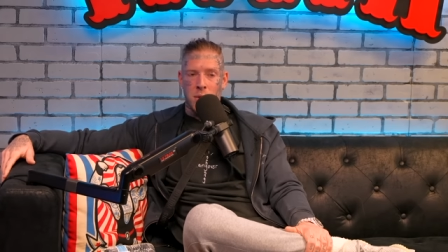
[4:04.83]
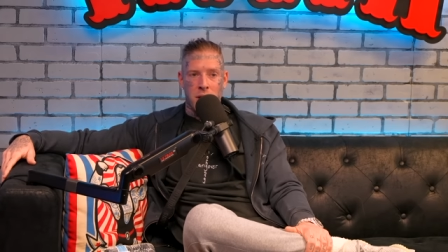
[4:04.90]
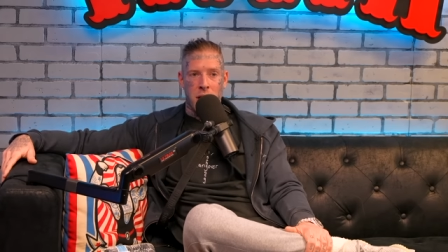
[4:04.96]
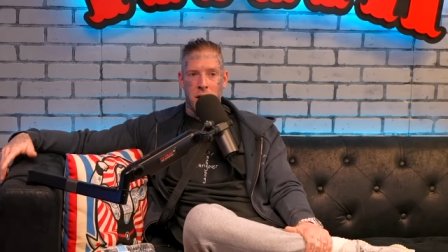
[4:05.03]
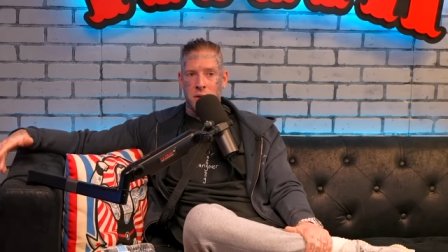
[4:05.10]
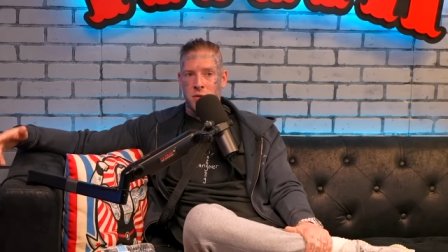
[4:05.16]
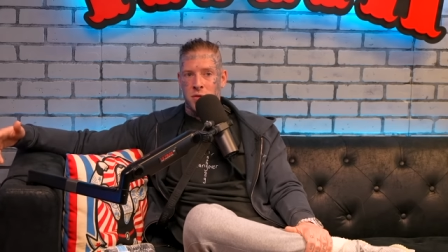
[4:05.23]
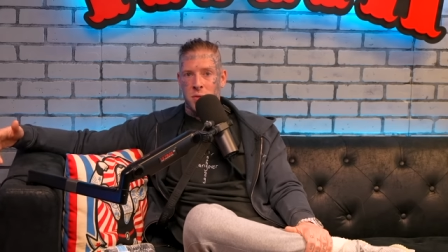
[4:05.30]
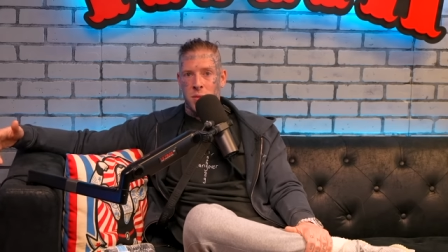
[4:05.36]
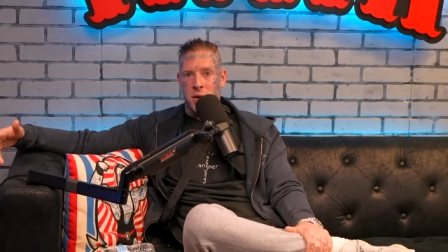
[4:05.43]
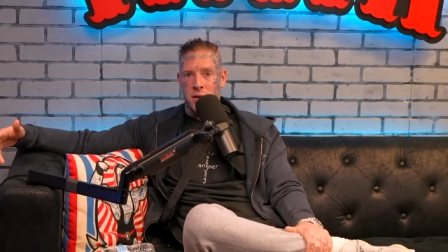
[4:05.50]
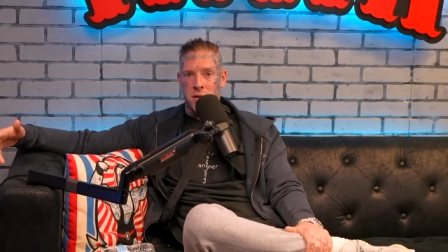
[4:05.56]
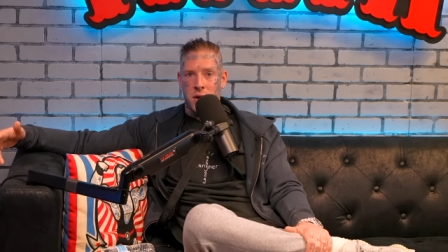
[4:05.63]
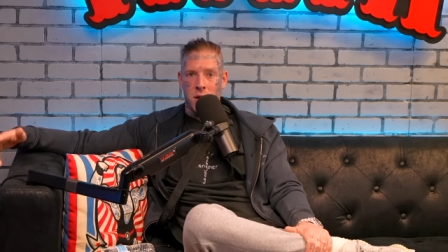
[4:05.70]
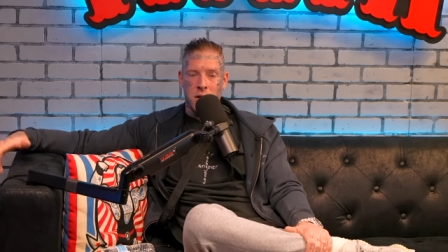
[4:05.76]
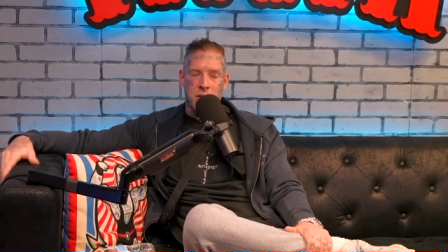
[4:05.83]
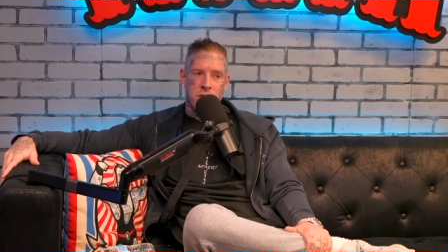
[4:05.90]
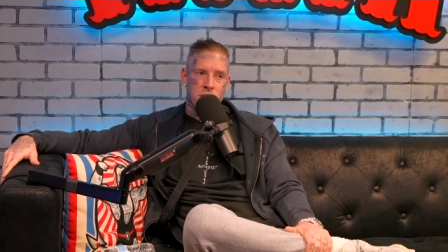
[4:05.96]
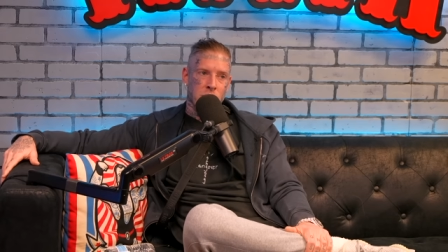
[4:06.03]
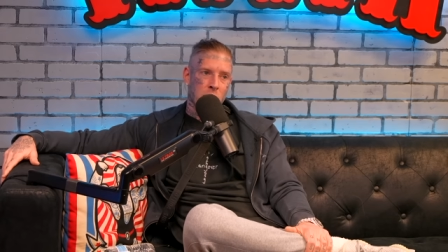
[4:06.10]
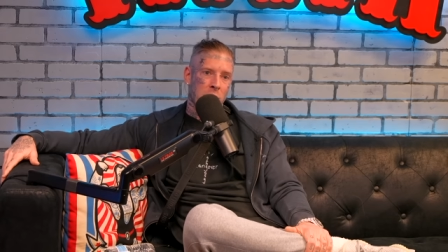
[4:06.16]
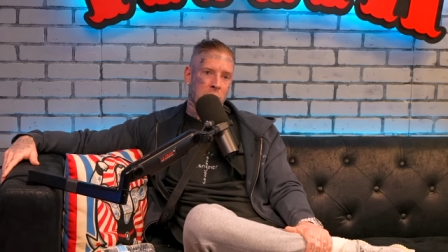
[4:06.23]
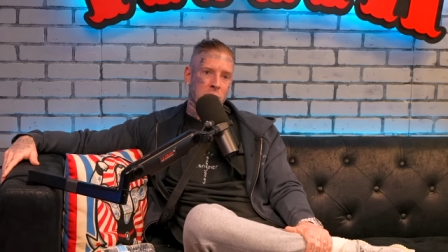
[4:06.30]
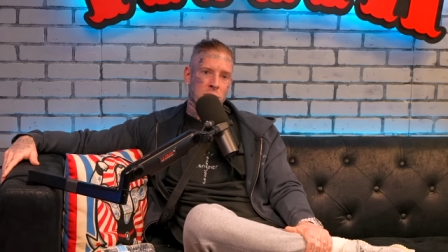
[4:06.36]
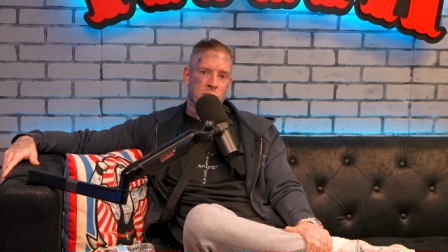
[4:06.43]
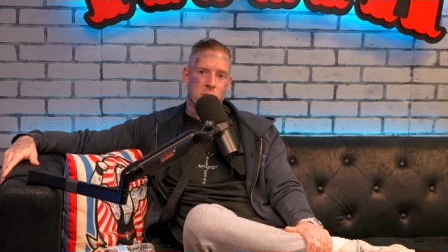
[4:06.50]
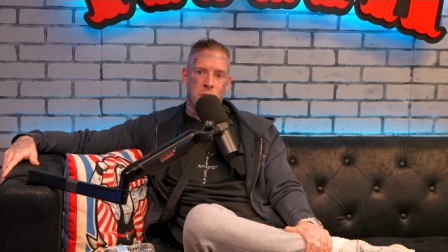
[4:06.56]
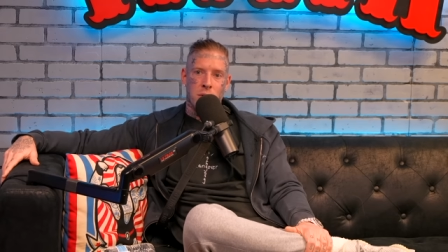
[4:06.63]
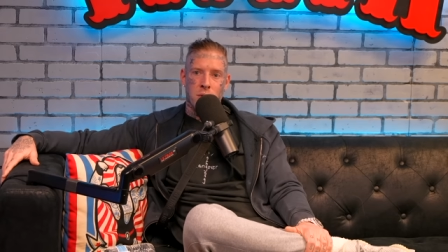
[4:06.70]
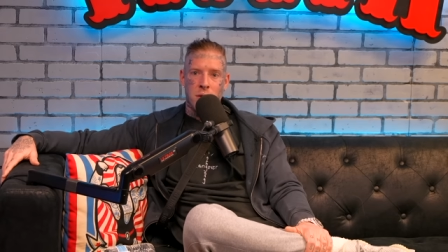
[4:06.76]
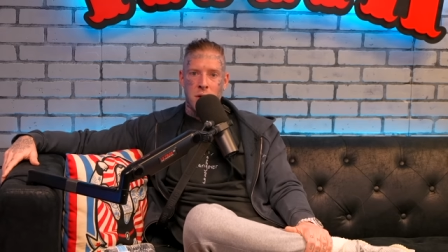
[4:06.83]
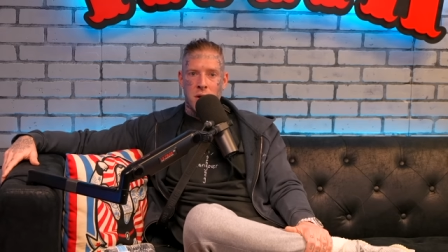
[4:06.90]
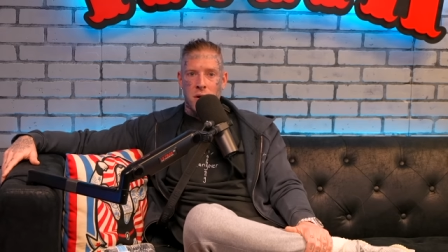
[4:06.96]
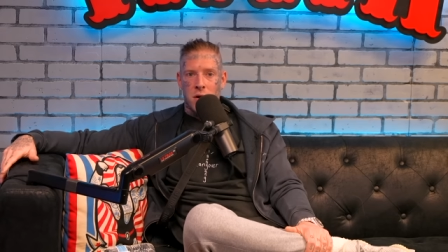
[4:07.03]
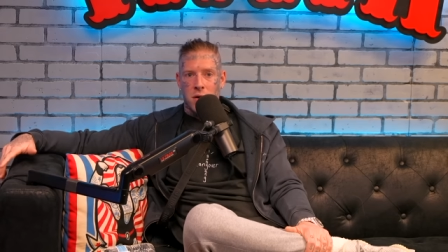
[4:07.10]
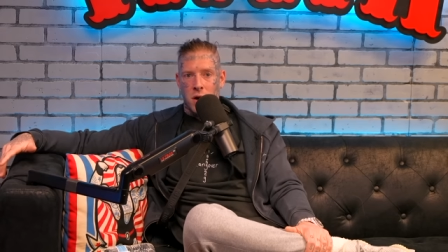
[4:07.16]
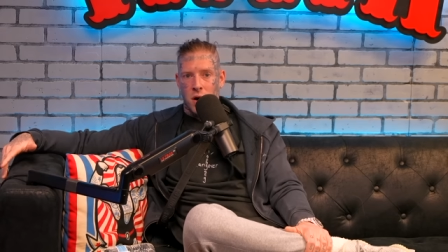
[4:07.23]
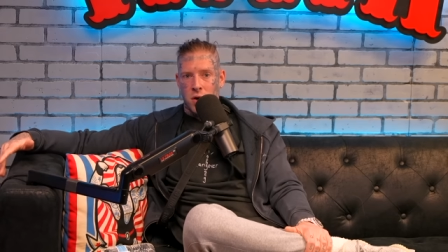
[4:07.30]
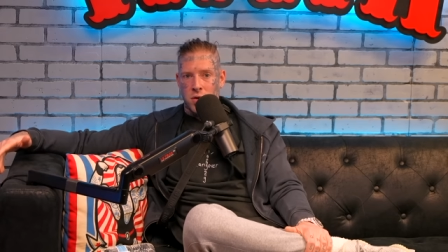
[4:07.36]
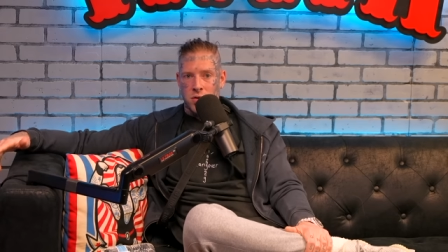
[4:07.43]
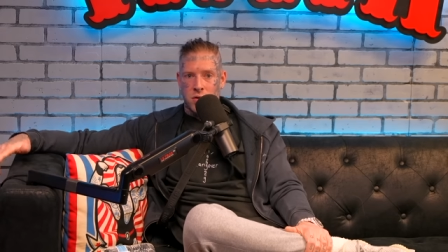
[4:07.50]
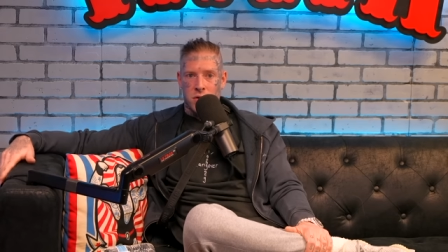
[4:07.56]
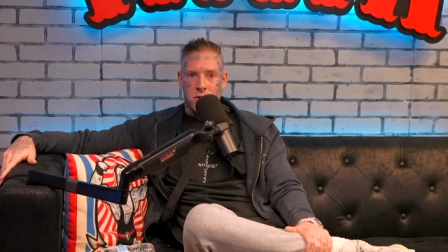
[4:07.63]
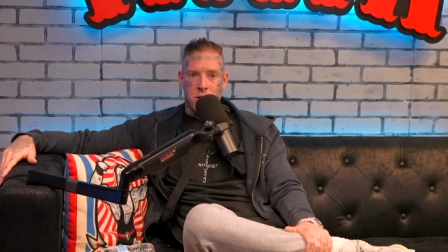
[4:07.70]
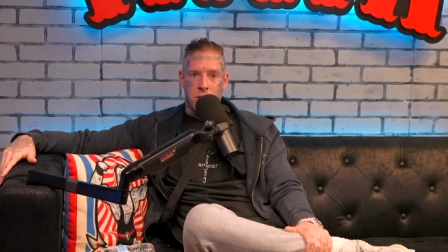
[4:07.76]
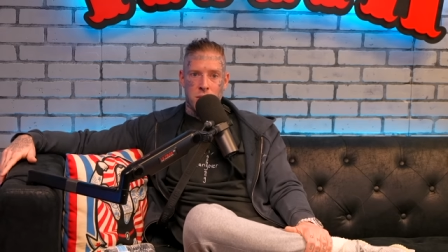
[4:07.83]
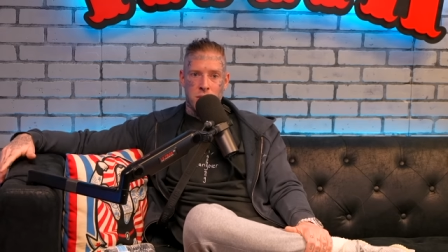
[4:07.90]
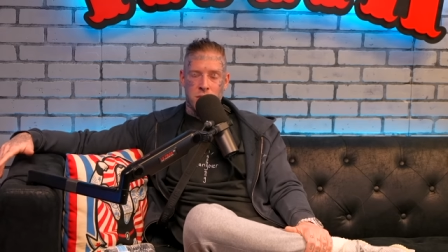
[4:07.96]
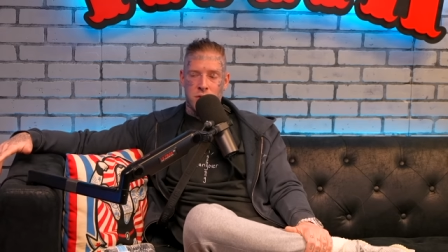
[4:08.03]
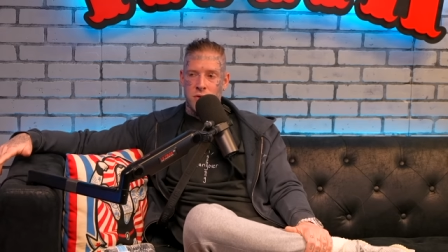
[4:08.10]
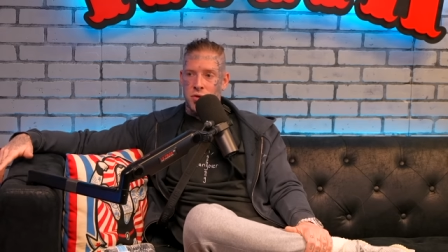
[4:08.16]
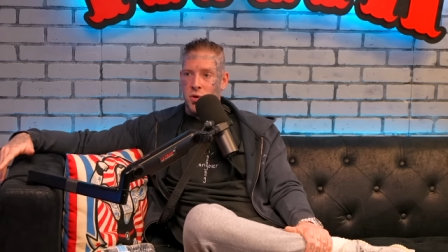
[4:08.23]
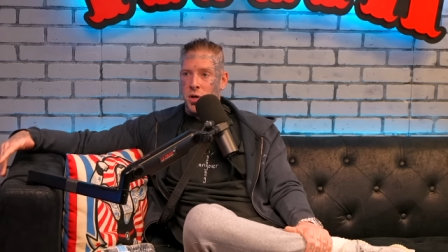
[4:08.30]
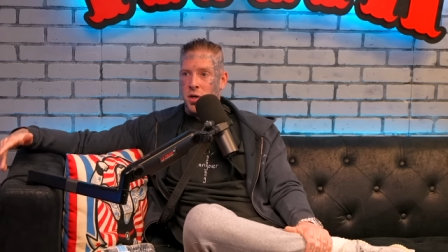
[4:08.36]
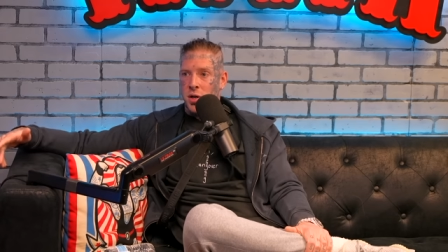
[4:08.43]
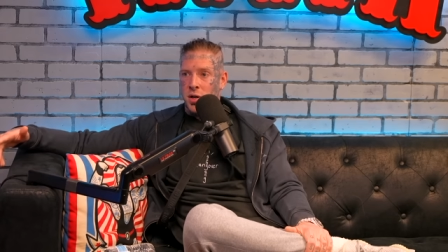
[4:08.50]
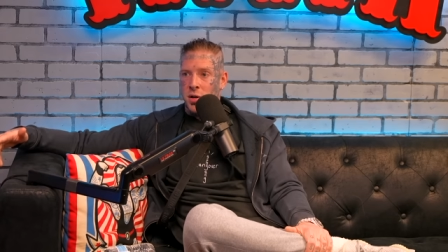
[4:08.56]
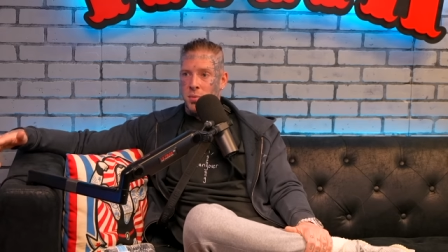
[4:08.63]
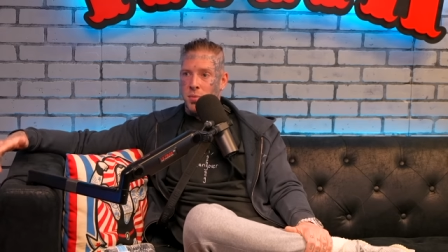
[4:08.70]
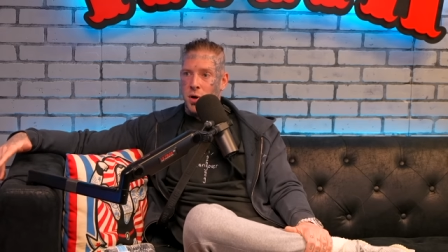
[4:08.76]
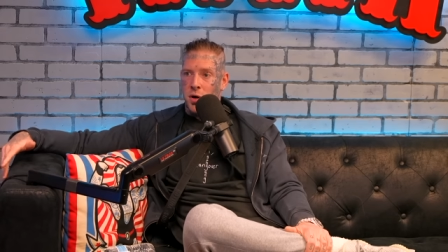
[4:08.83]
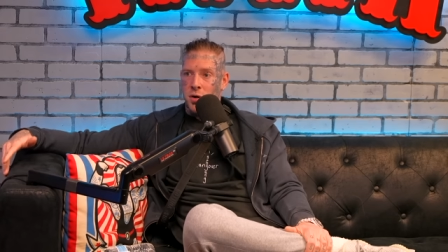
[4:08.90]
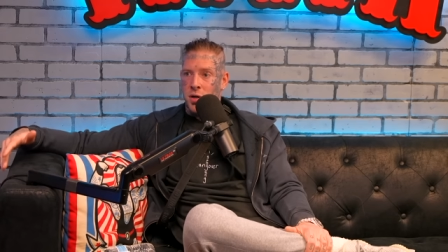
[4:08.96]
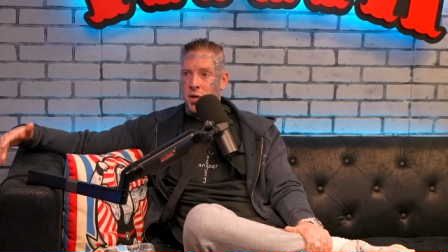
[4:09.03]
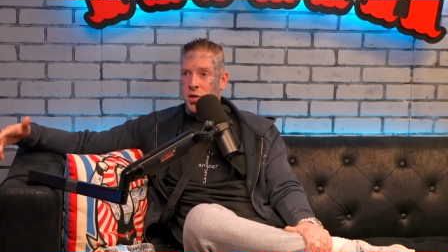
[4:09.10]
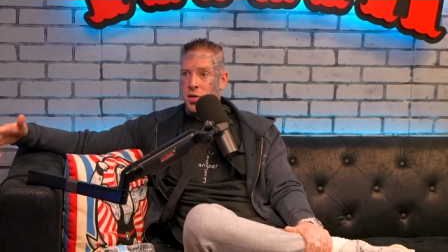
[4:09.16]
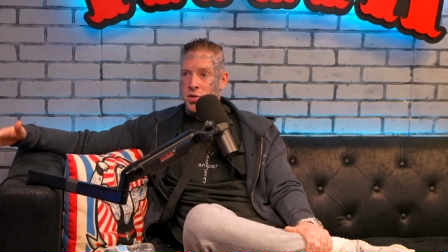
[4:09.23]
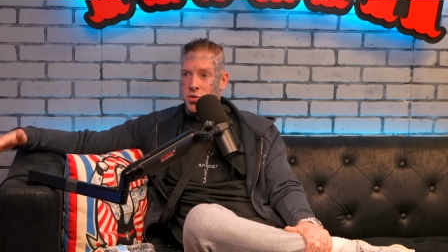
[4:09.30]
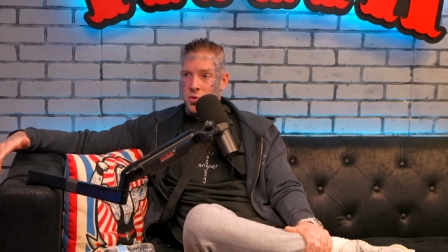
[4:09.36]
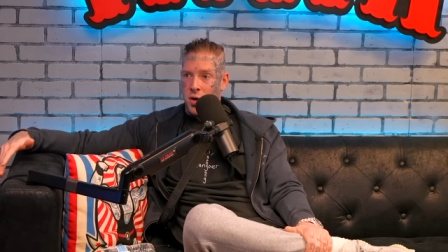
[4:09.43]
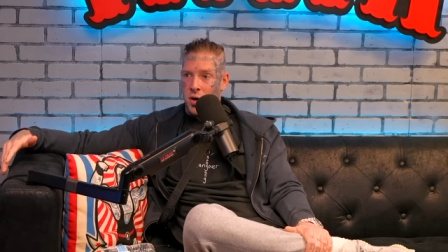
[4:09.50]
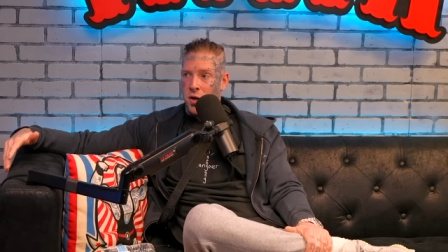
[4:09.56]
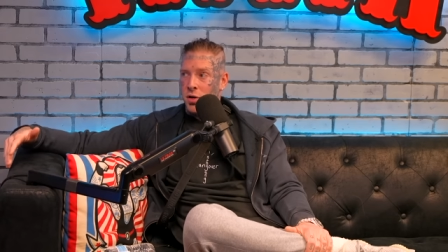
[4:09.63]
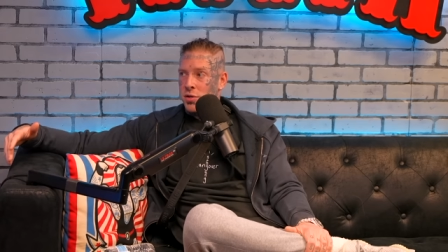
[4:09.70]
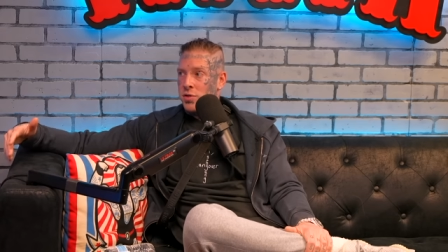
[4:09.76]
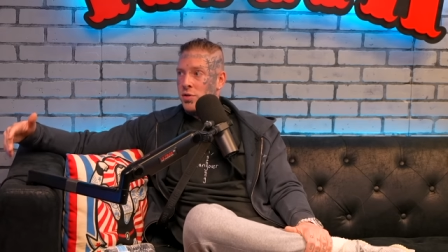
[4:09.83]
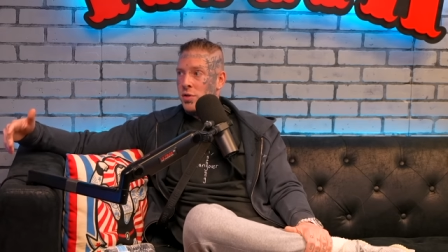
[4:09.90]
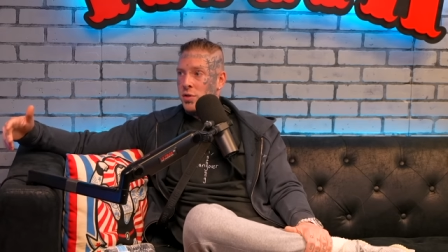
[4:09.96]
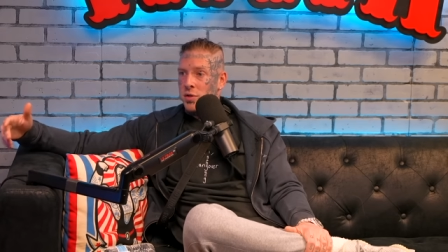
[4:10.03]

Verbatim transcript: Like I used to make tons of records about cars and clothes and drinking and partying and drugs yeah.